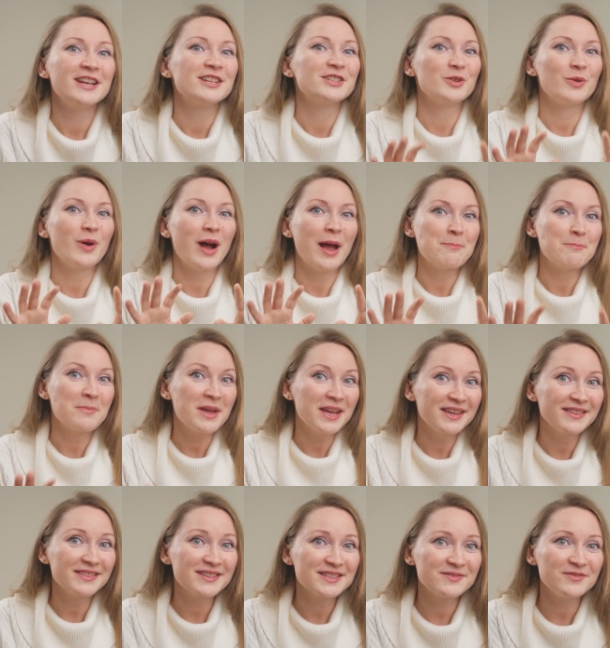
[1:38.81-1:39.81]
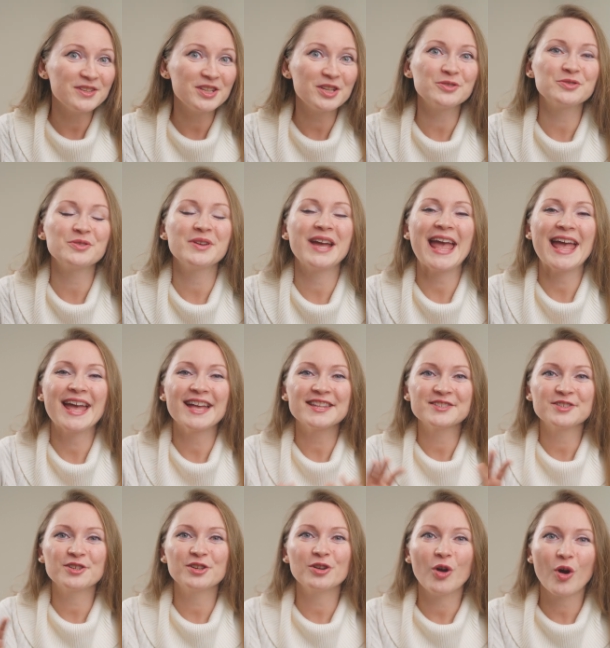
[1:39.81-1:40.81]
So I'm making this video to
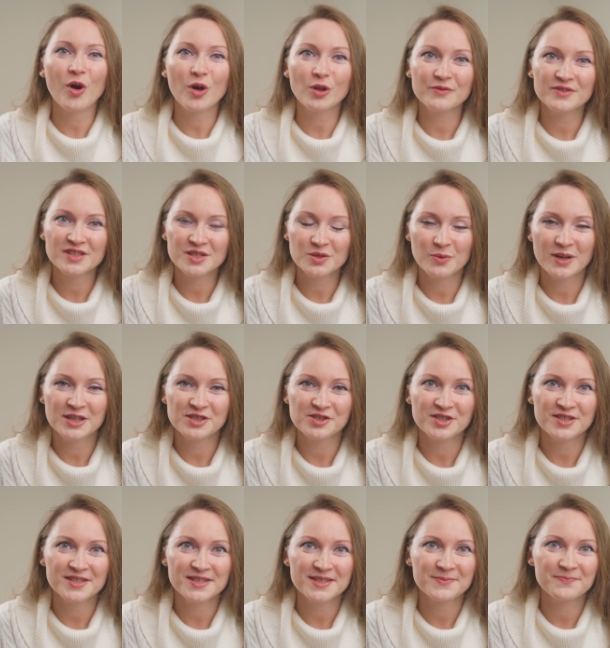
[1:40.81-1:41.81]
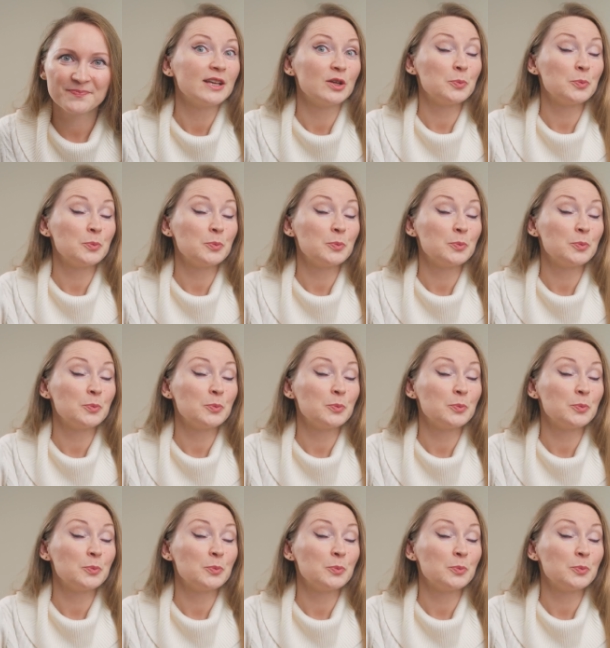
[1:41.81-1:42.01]
answer all of these questions.